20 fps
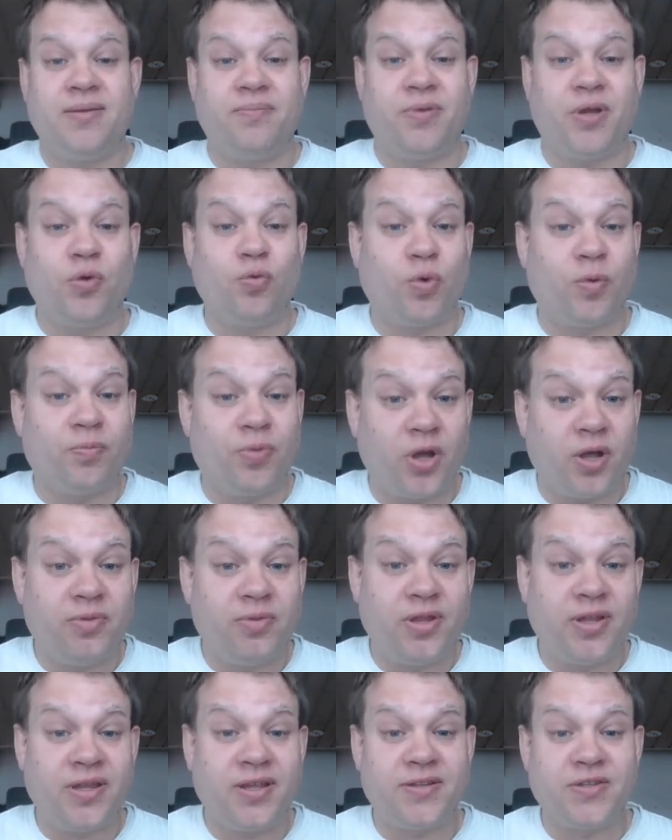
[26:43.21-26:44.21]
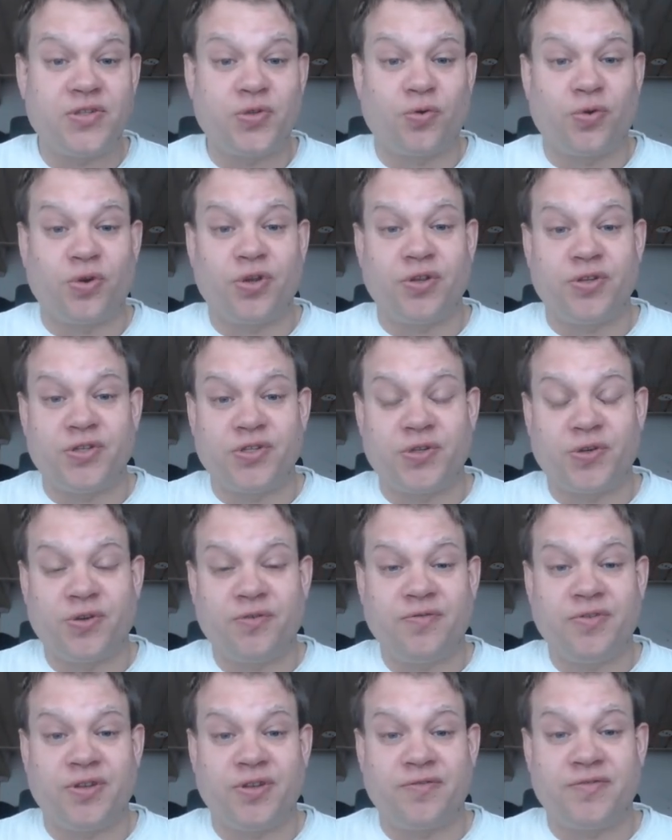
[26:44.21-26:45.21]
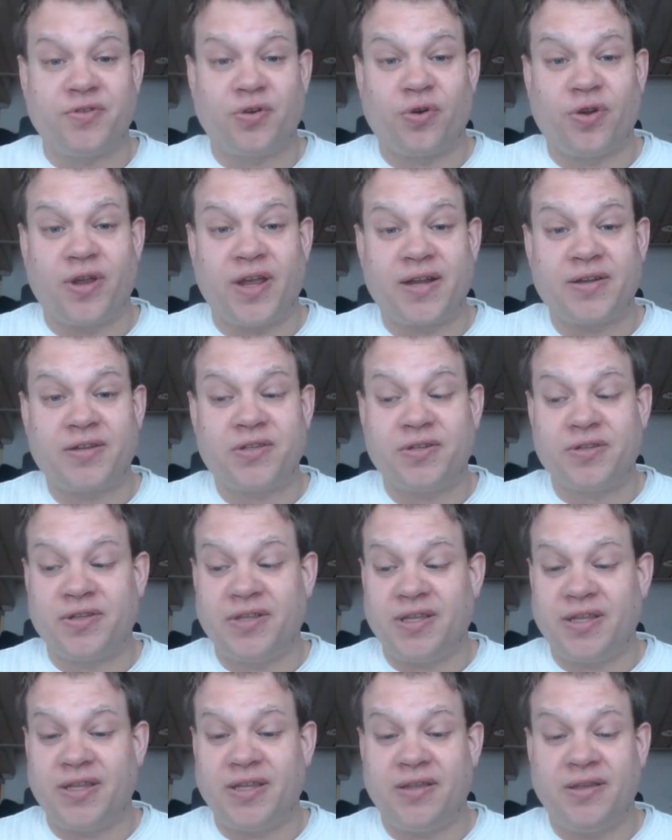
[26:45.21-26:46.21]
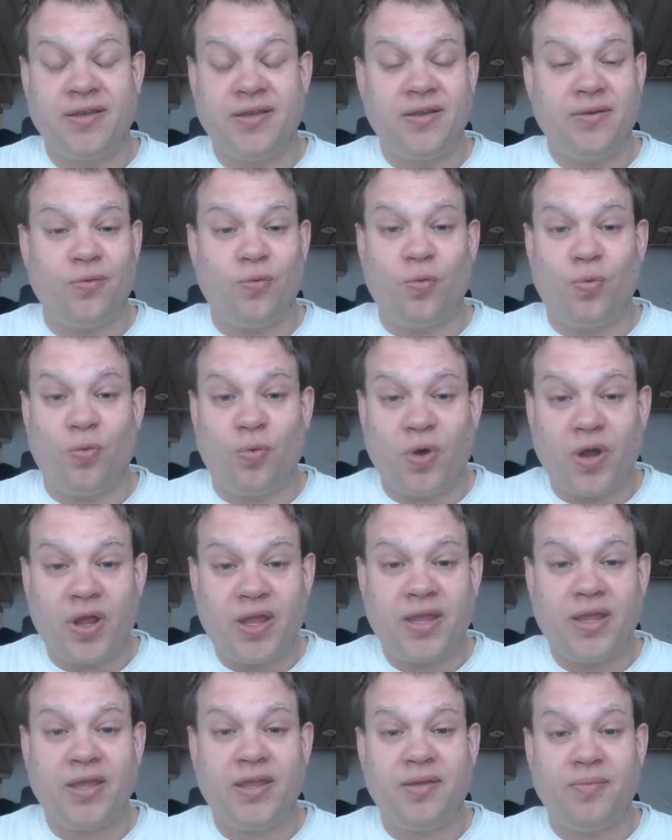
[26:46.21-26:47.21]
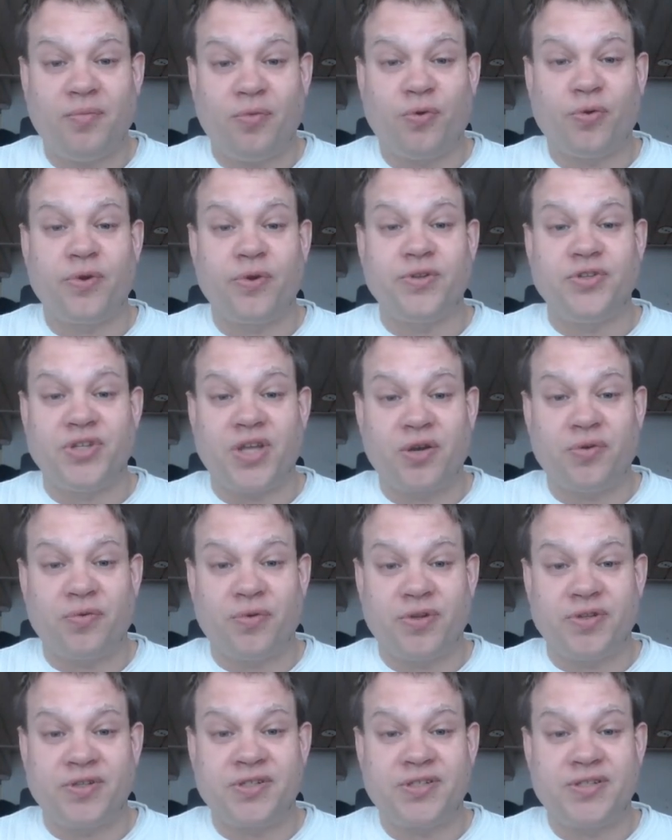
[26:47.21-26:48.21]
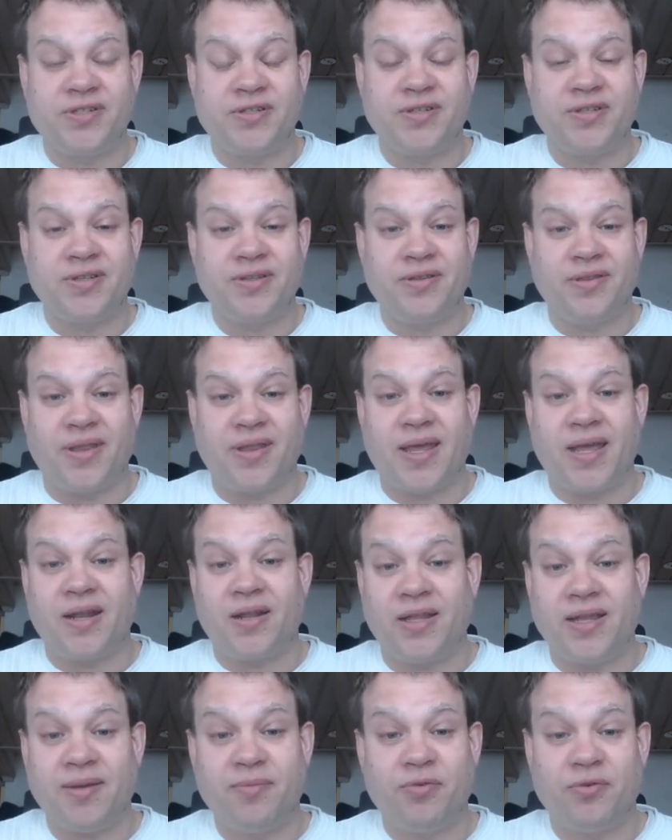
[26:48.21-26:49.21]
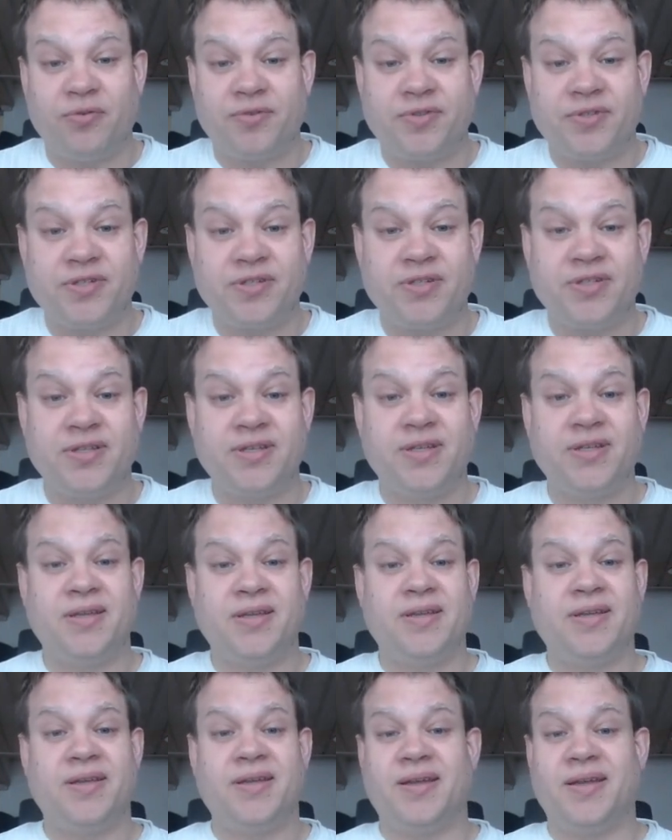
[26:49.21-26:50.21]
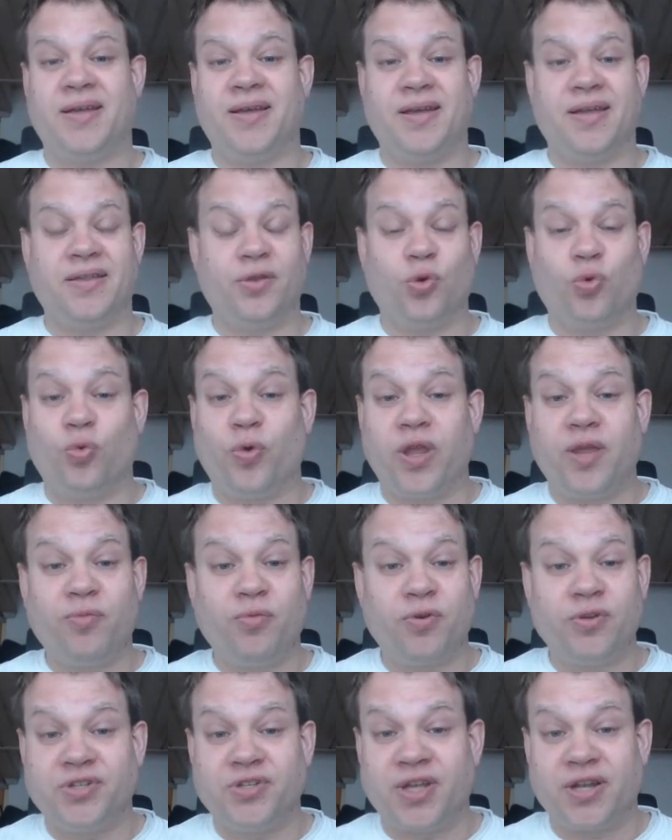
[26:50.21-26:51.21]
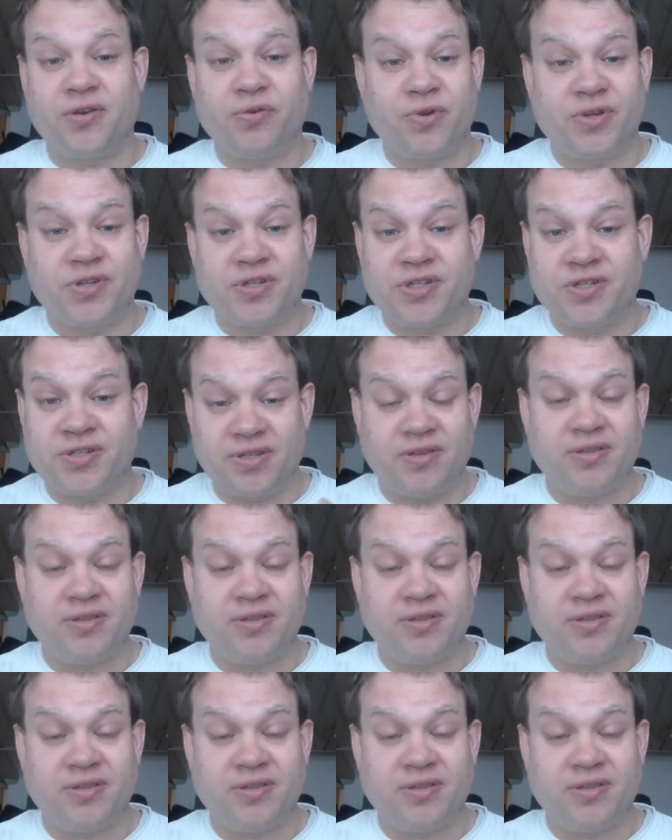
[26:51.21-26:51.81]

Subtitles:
But Republicans or conservatives are actually way more generous than liberals. They're way more generous.